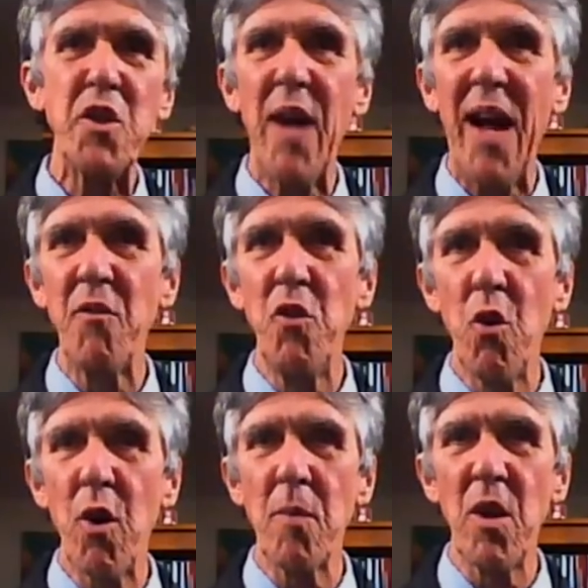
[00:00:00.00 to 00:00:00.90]
you have
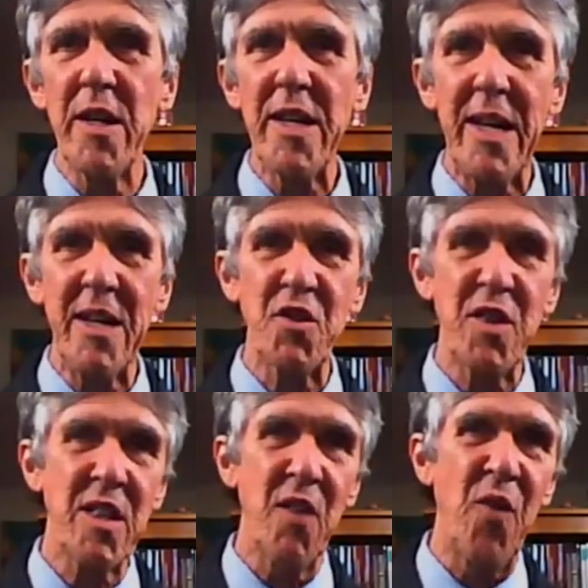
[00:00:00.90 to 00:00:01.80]
normally is
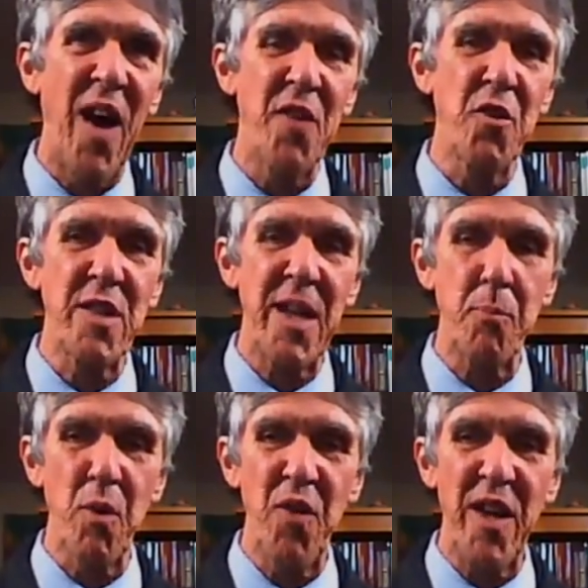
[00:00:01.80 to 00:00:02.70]
that the father
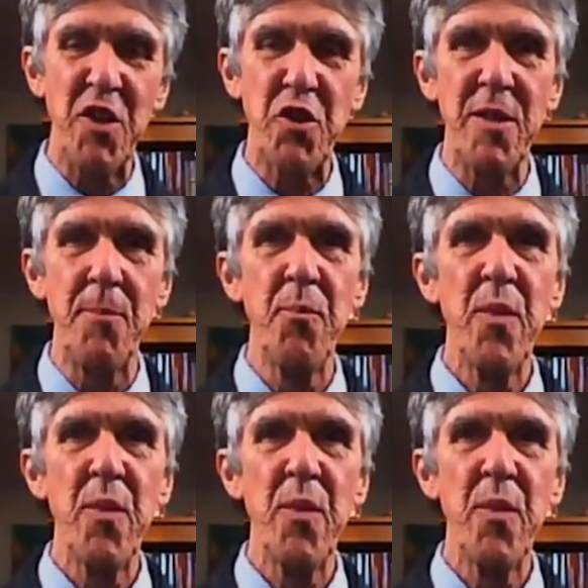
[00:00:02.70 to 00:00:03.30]
deprivation